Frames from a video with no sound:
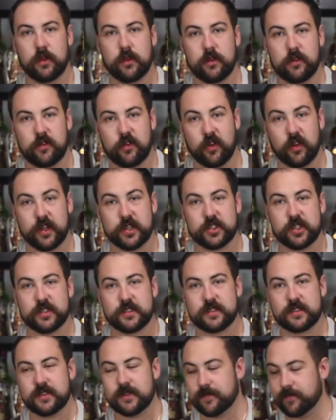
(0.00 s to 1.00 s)

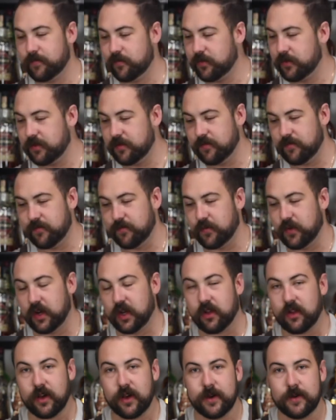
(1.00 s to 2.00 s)
Delicious.
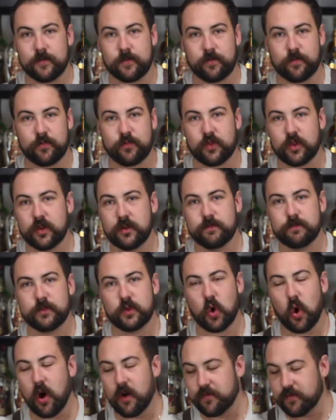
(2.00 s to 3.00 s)
Vanilla,
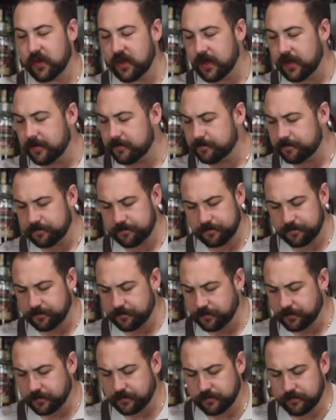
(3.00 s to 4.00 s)
coffee.
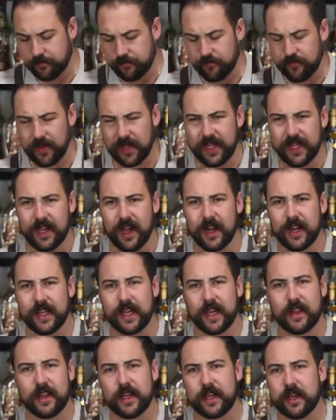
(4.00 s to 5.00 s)
You kind of
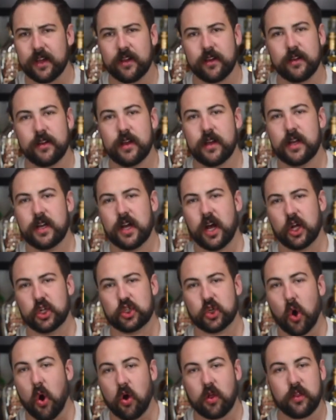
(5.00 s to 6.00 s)
get like a
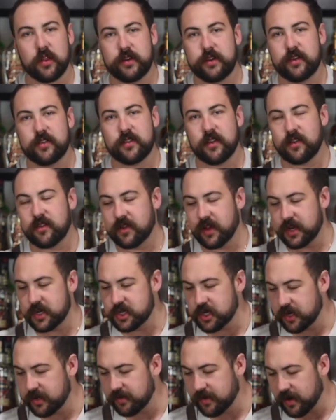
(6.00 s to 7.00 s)
chocolatey
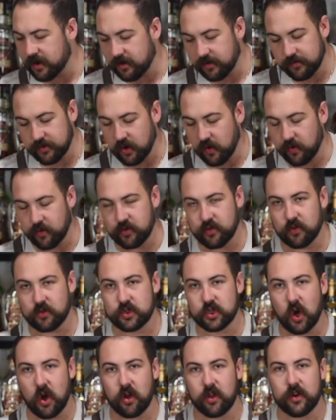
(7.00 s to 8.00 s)
sensation in there, even though there's no
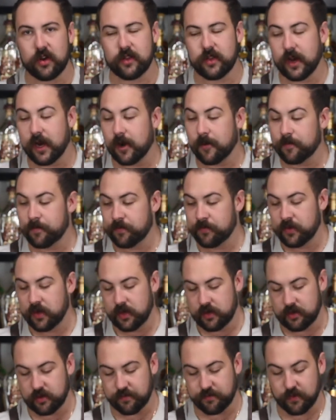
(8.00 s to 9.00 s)
chocolate in there.
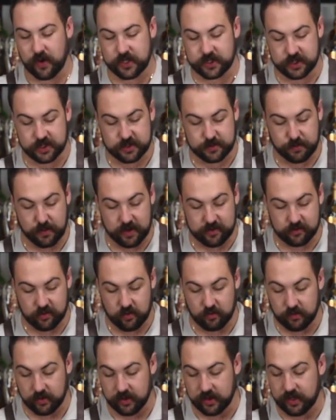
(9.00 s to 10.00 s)
The fresh
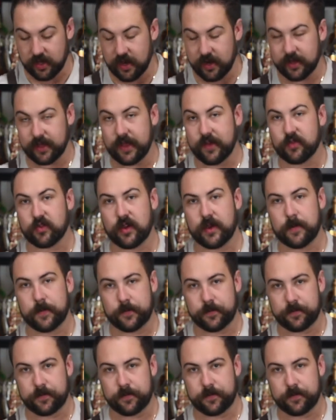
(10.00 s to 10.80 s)
espresso really kind of gives it